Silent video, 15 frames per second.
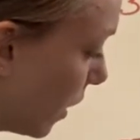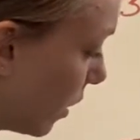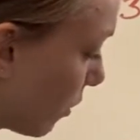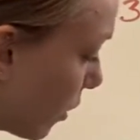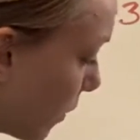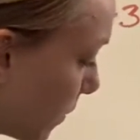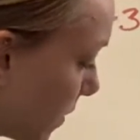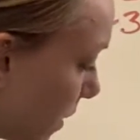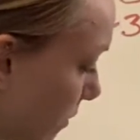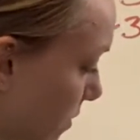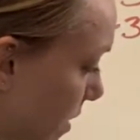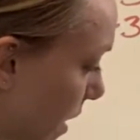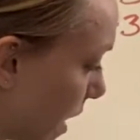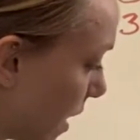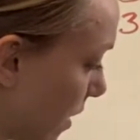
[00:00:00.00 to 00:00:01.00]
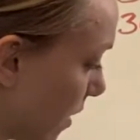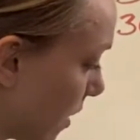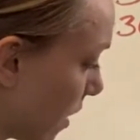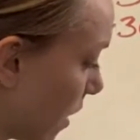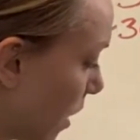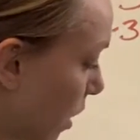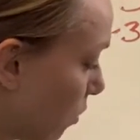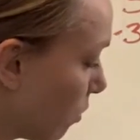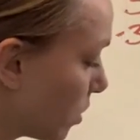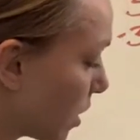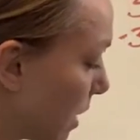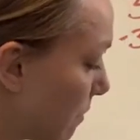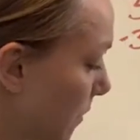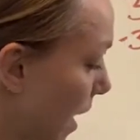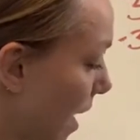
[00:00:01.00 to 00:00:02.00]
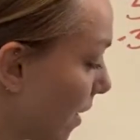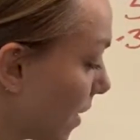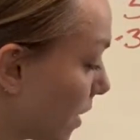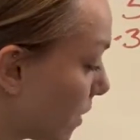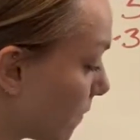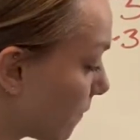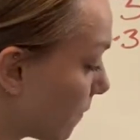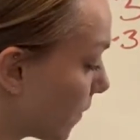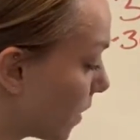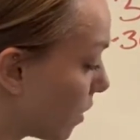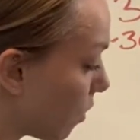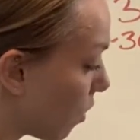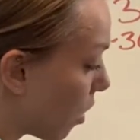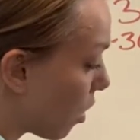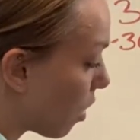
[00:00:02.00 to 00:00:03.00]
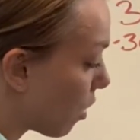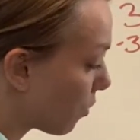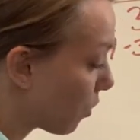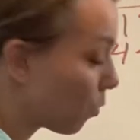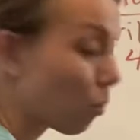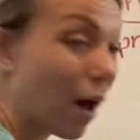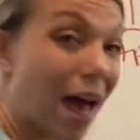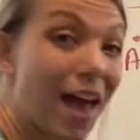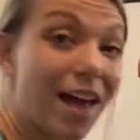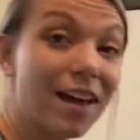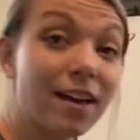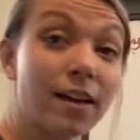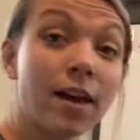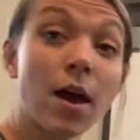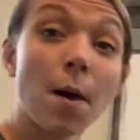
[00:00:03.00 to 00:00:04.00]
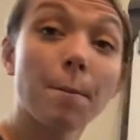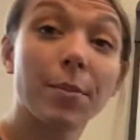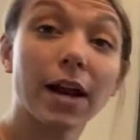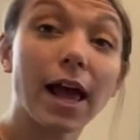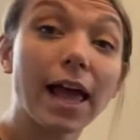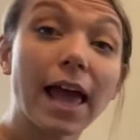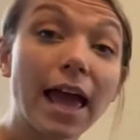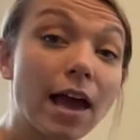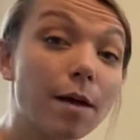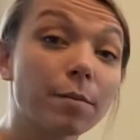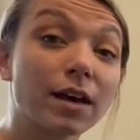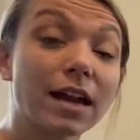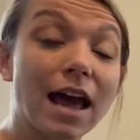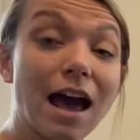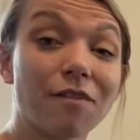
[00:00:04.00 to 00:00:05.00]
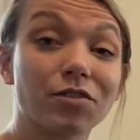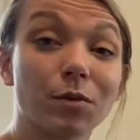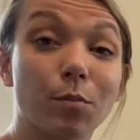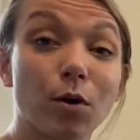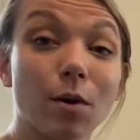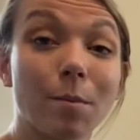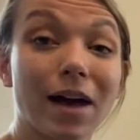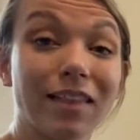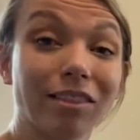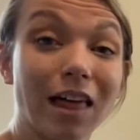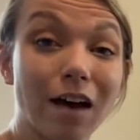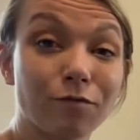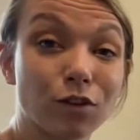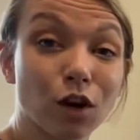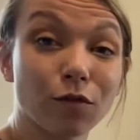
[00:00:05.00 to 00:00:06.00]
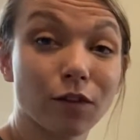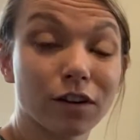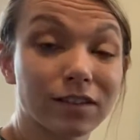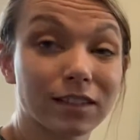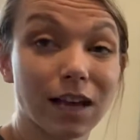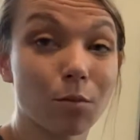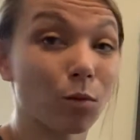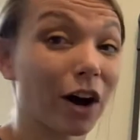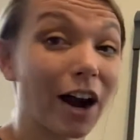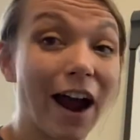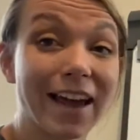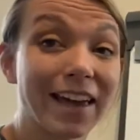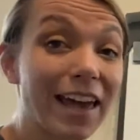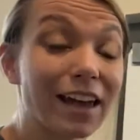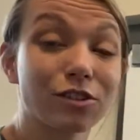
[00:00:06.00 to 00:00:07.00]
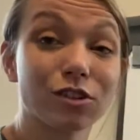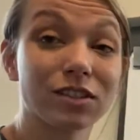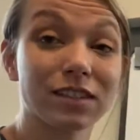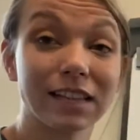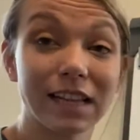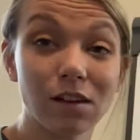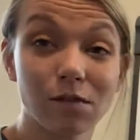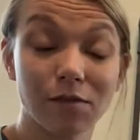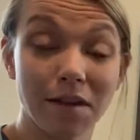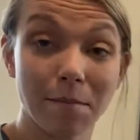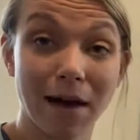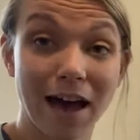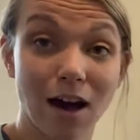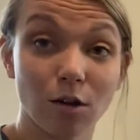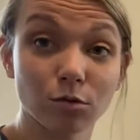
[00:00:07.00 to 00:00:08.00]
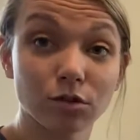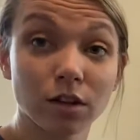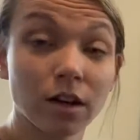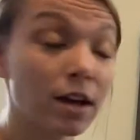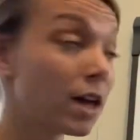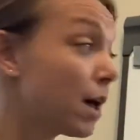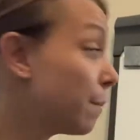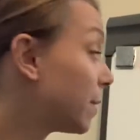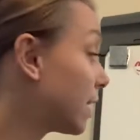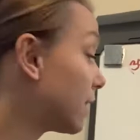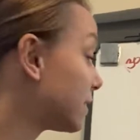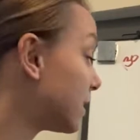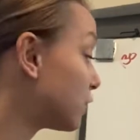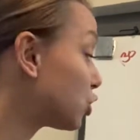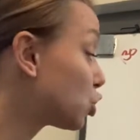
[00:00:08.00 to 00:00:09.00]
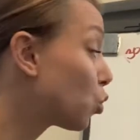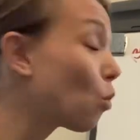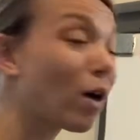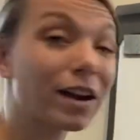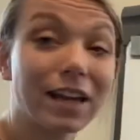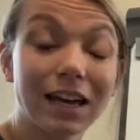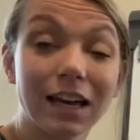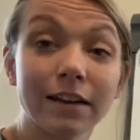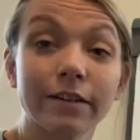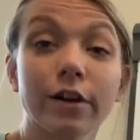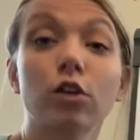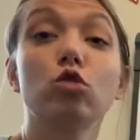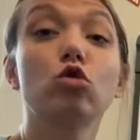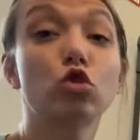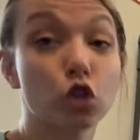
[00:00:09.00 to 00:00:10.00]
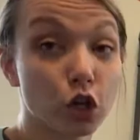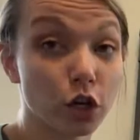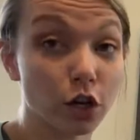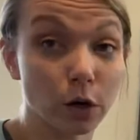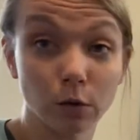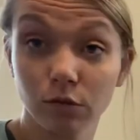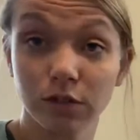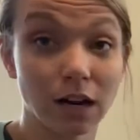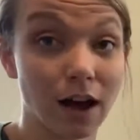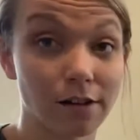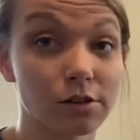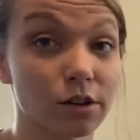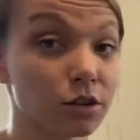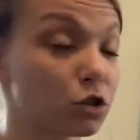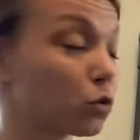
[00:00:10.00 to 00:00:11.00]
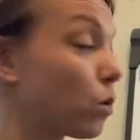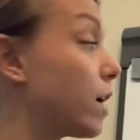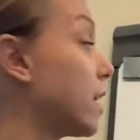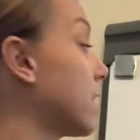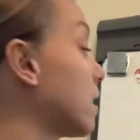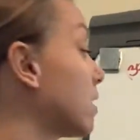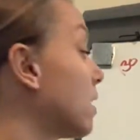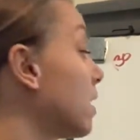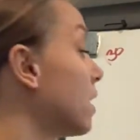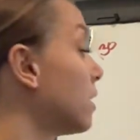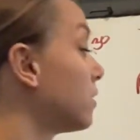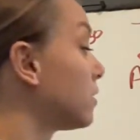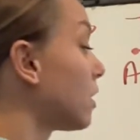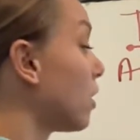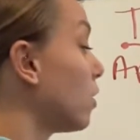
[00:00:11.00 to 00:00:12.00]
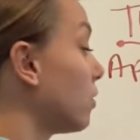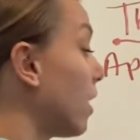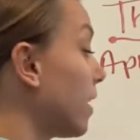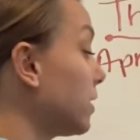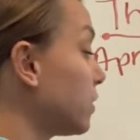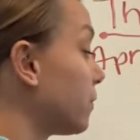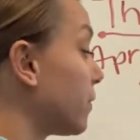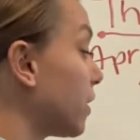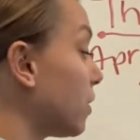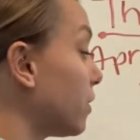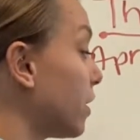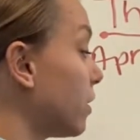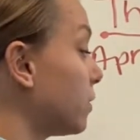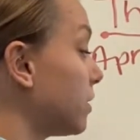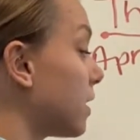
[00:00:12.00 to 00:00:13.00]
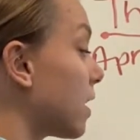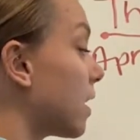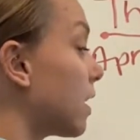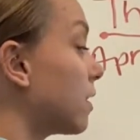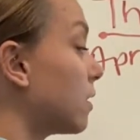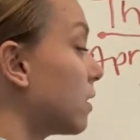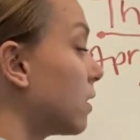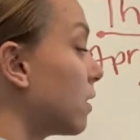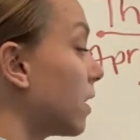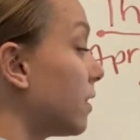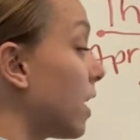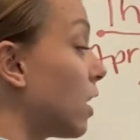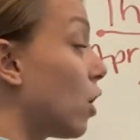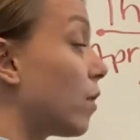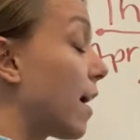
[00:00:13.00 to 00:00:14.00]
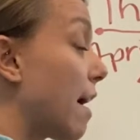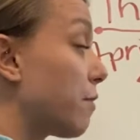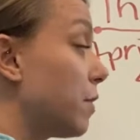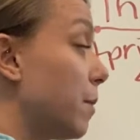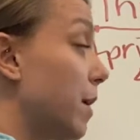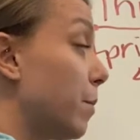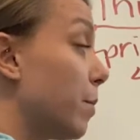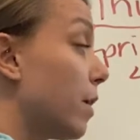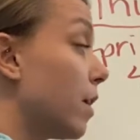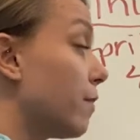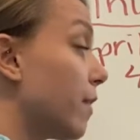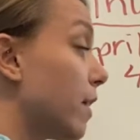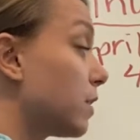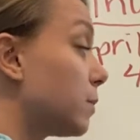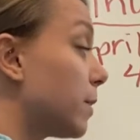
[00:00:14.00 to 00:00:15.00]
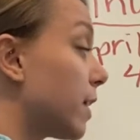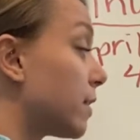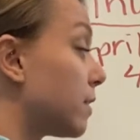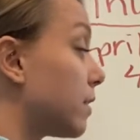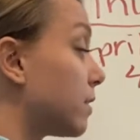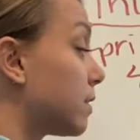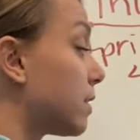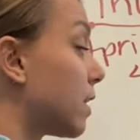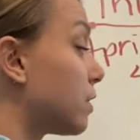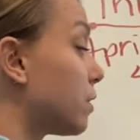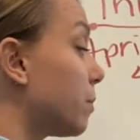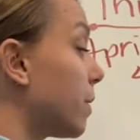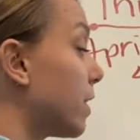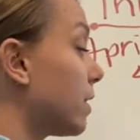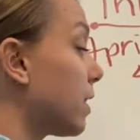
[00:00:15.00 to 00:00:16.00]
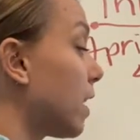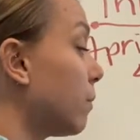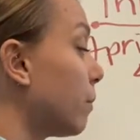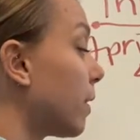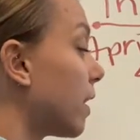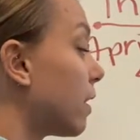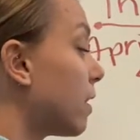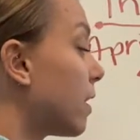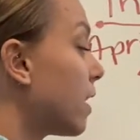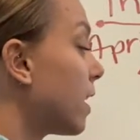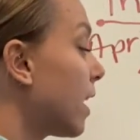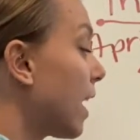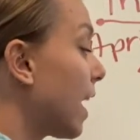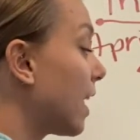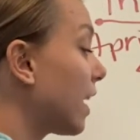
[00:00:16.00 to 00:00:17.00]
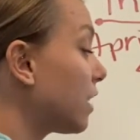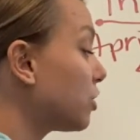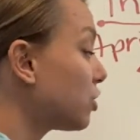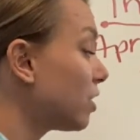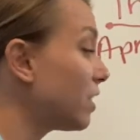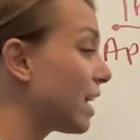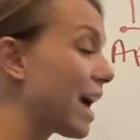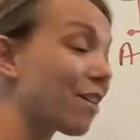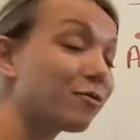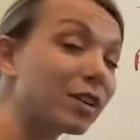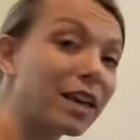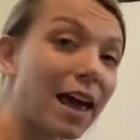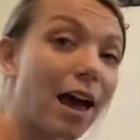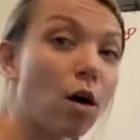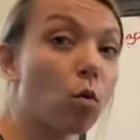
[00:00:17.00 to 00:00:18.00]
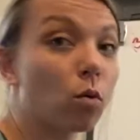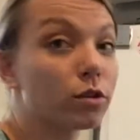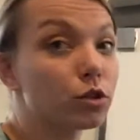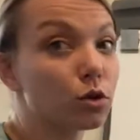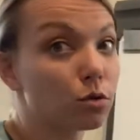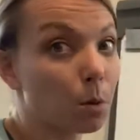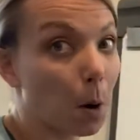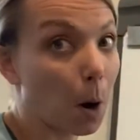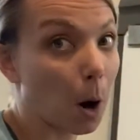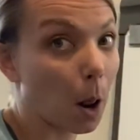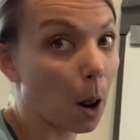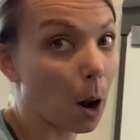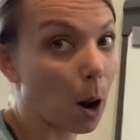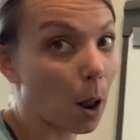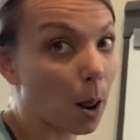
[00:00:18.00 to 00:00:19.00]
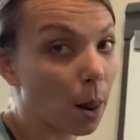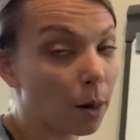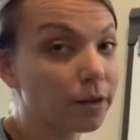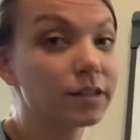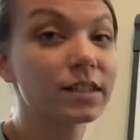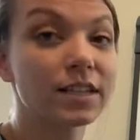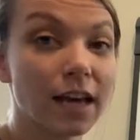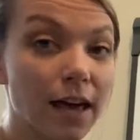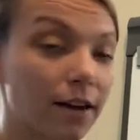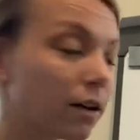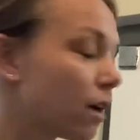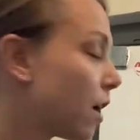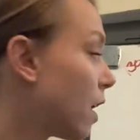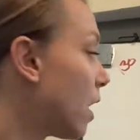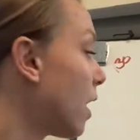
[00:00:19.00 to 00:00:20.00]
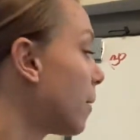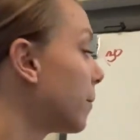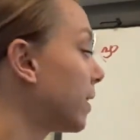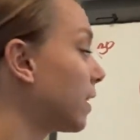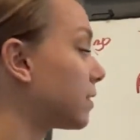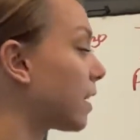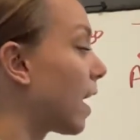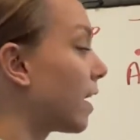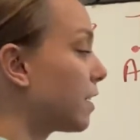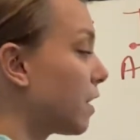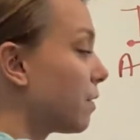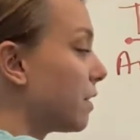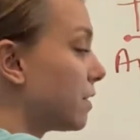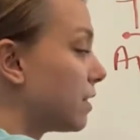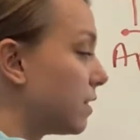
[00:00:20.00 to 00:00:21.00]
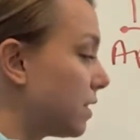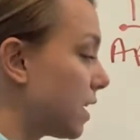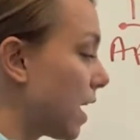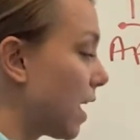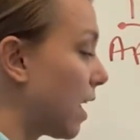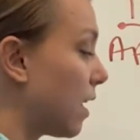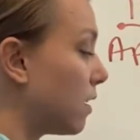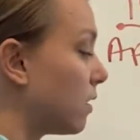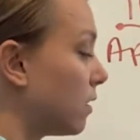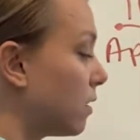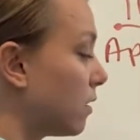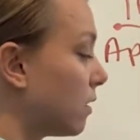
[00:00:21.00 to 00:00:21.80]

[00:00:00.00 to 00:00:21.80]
groups of 10, which I'm not going to fill all the way, but I am going to have to put my leftovers somewhere. I can't just leave them out because it's 22, not just 20. So let's fill those in. They don't have to be perfect because it's such a big number. And I shouldn't have to count 1, 2, 3, 10 because I know this is 10.